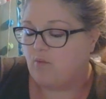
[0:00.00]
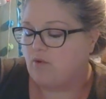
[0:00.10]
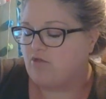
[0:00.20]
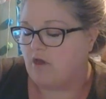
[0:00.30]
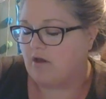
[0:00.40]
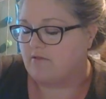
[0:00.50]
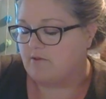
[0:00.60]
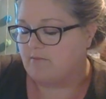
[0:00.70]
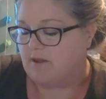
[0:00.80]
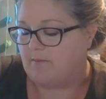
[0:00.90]
We'll talk a
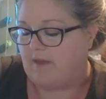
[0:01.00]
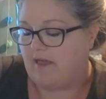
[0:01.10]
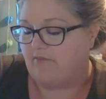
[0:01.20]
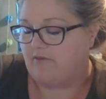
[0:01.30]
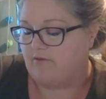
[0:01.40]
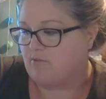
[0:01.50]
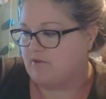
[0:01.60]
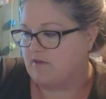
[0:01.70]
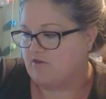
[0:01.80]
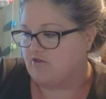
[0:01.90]
little bit about those
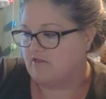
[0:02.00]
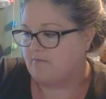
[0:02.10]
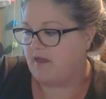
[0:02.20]
predictions.